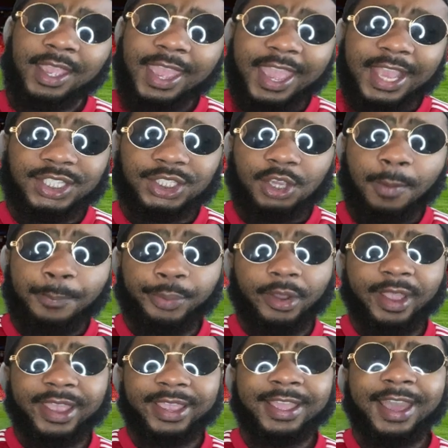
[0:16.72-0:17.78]
It's your
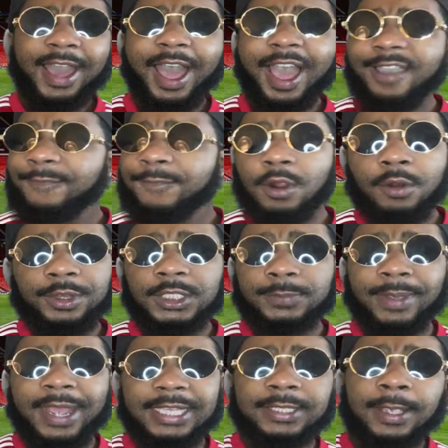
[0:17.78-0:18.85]
boy, Ivorian
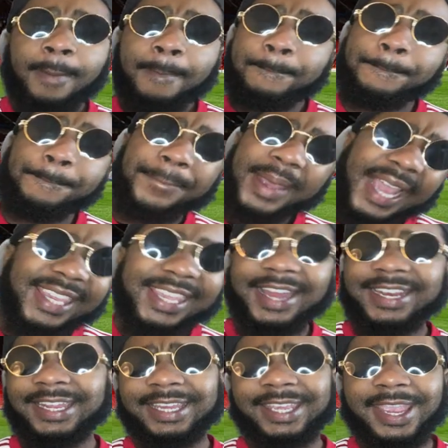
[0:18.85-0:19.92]
Spice, back at
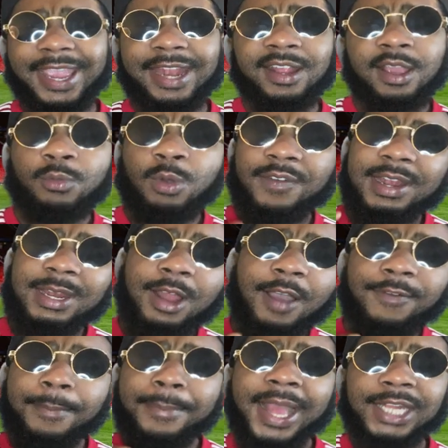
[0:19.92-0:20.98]
it again with
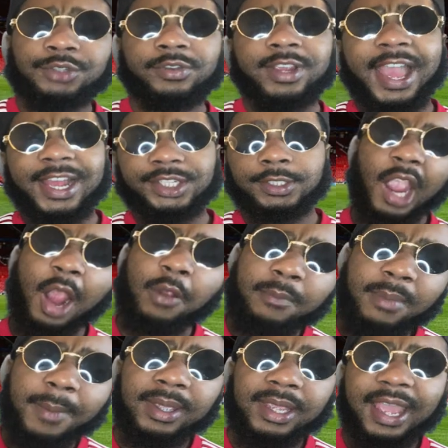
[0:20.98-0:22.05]
another match reaction. And
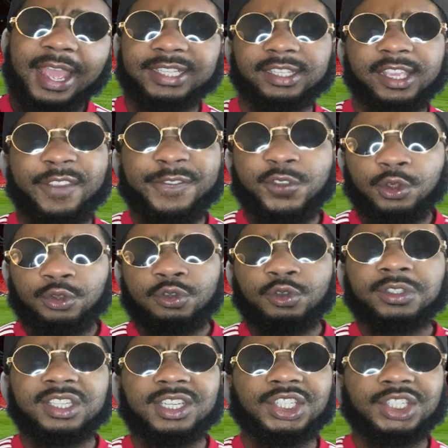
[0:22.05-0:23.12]
remember guys, if you're new
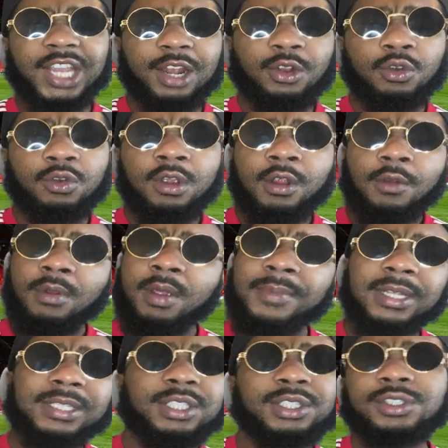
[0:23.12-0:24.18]
to this channel,
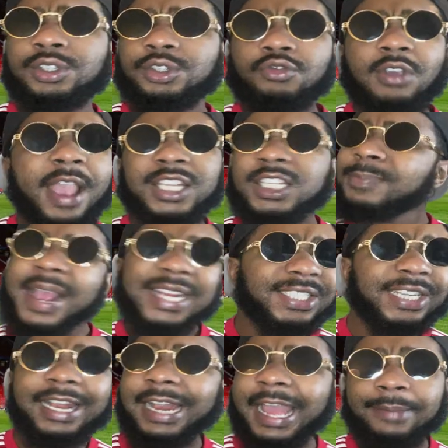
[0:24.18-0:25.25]
remember to subscribe, smash
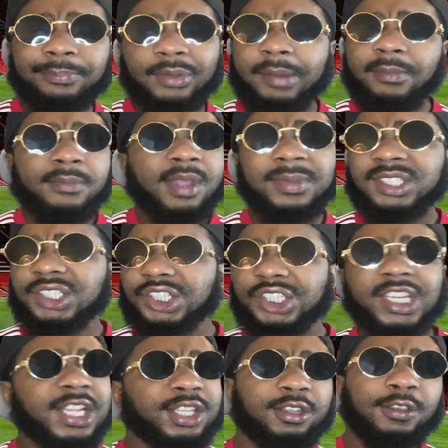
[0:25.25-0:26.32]
that like button, remember to
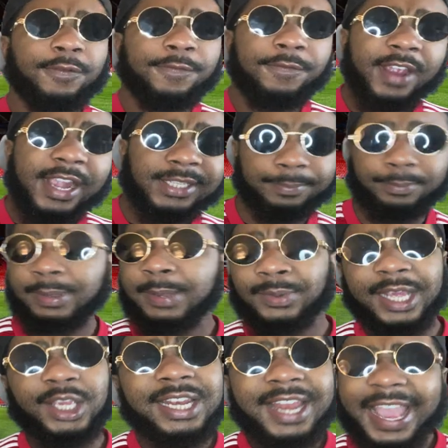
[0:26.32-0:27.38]
share to your friends and people
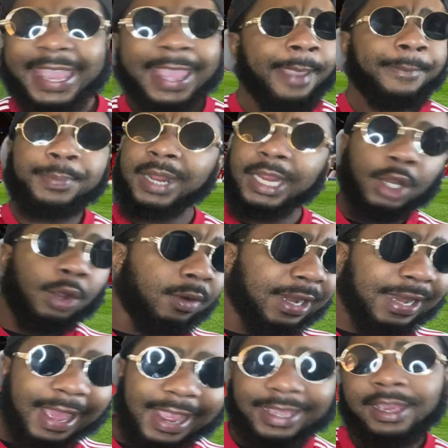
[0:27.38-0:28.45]
that you like, people that you don't
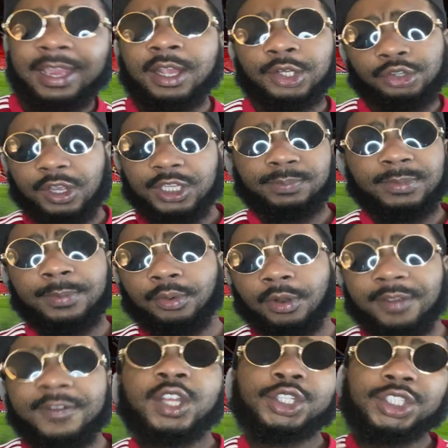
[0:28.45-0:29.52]
like. Trust me
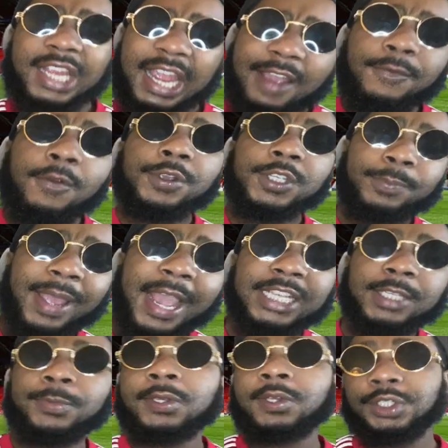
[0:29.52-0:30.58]
bro, share Ivorian Spice,
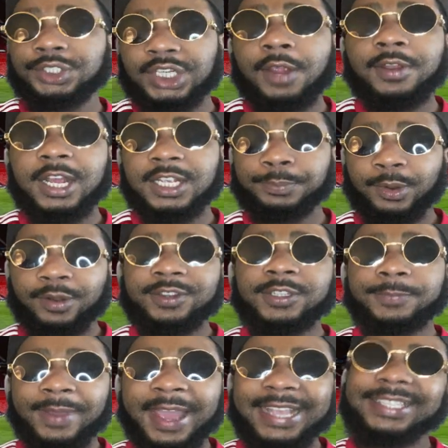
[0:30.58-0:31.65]
because sharing Ivorian
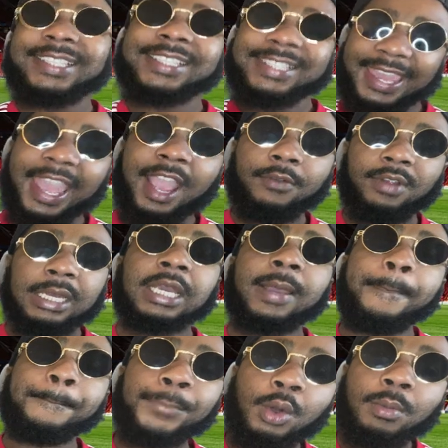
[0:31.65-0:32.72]
Spice is caring.
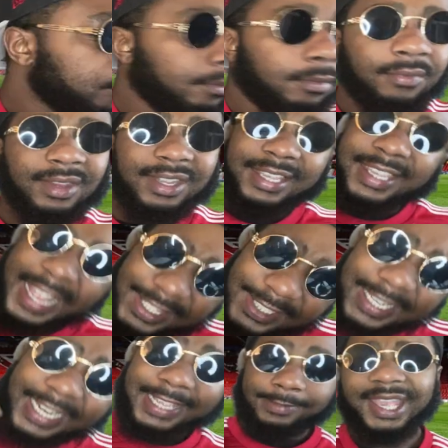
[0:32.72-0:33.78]
Boom, get to
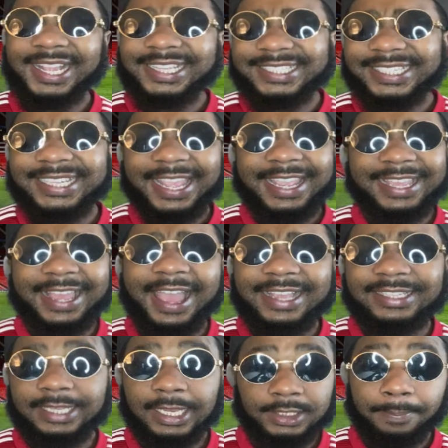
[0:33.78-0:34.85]
click it. And today
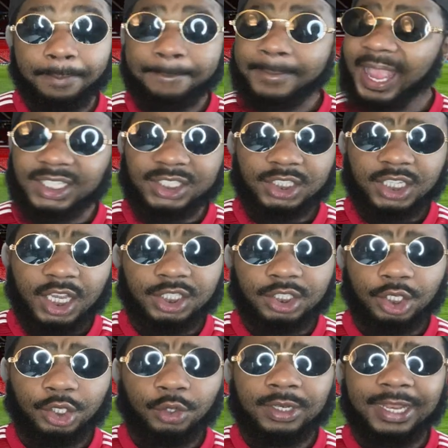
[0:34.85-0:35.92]
guys, it's
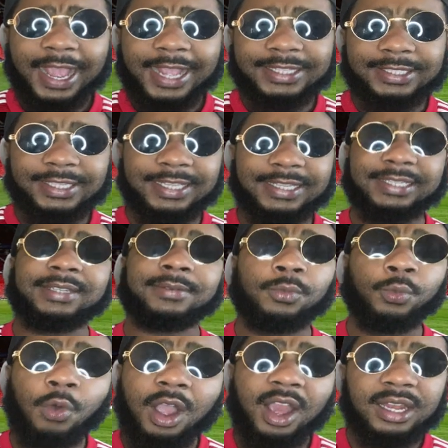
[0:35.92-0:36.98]
Manchester United
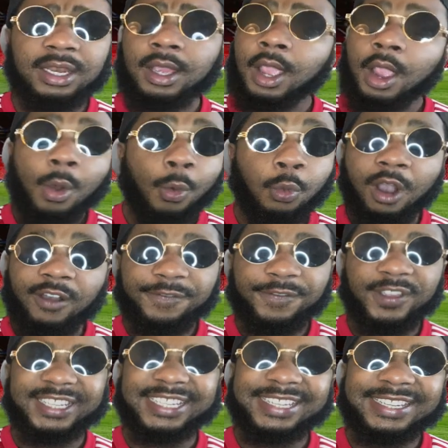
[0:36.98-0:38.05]
1,
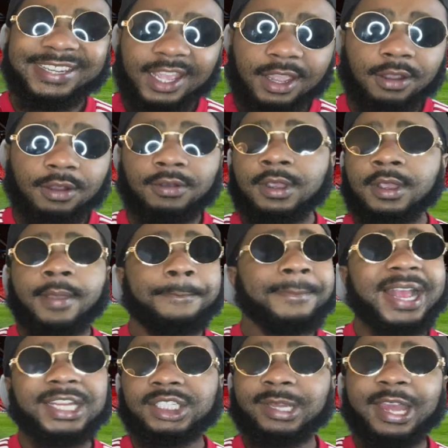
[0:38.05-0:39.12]
Watford 0.
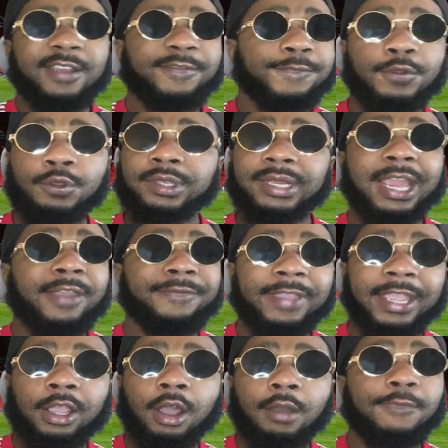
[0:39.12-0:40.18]
Manchester United through to the
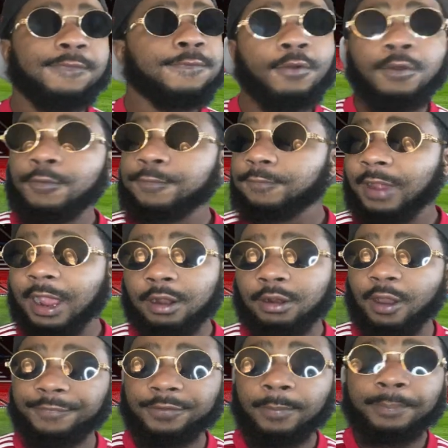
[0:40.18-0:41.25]
FA Cup fourth round
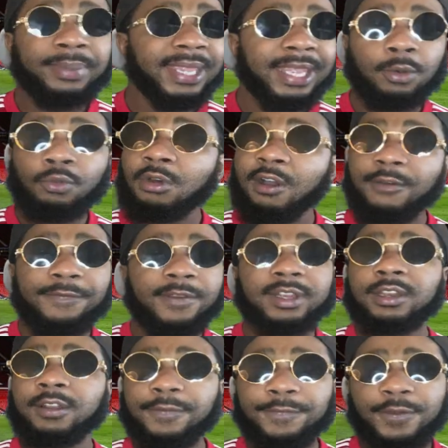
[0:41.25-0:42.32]
after beating Watford
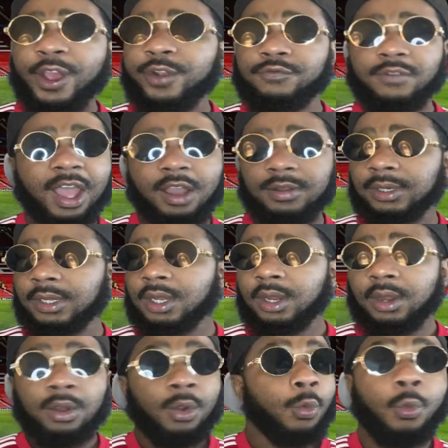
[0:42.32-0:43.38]
in the third round.
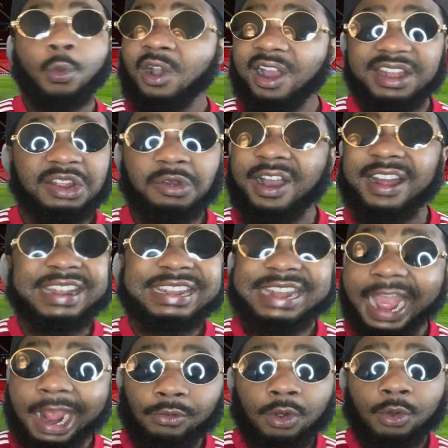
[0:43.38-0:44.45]
1-0, a
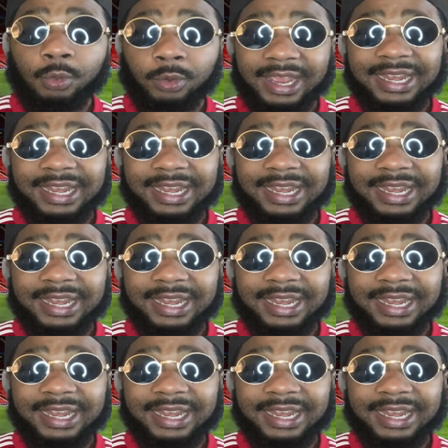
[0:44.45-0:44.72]
narrow